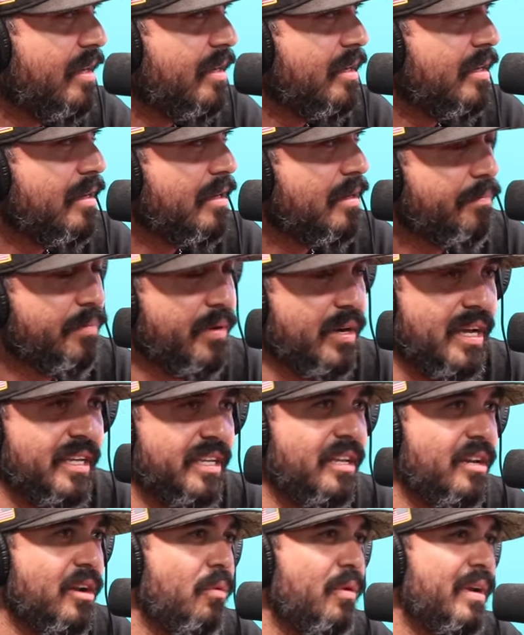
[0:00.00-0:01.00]
Yeah. But
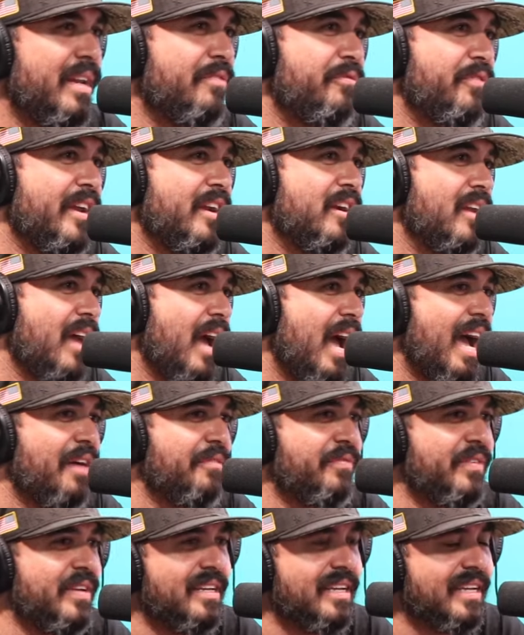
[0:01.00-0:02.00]
you know when it veered
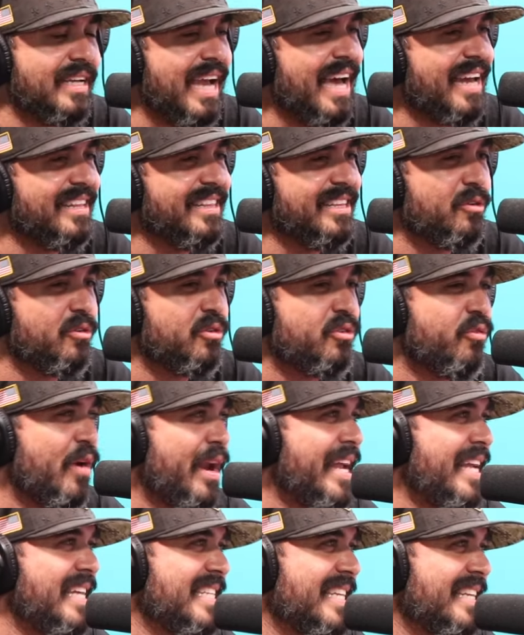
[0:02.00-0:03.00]
off and it got a little
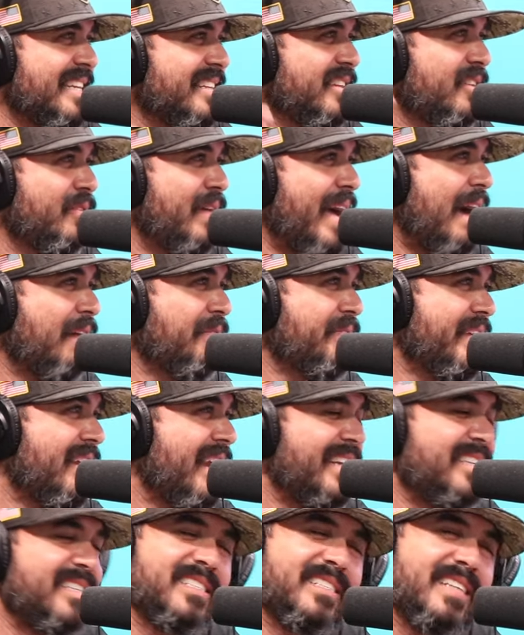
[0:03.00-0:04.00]
crazy and a little out there,
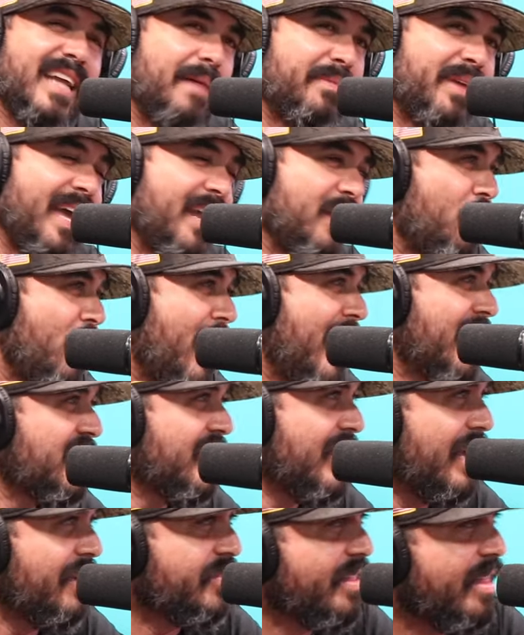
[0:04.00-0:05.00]
I just stopped kind of
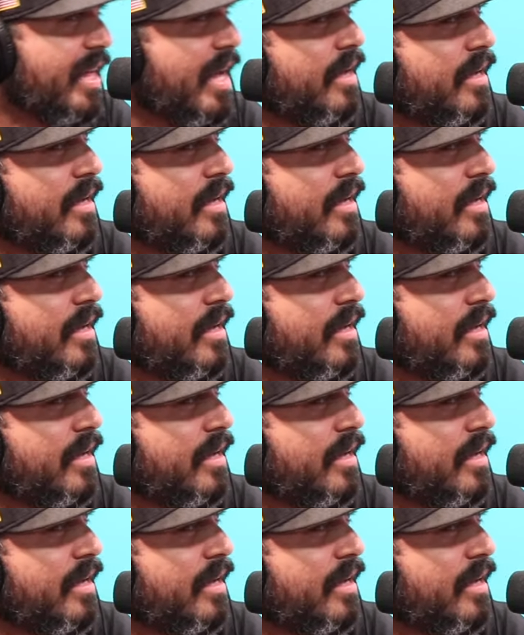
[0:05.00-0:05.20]
watching after. It that.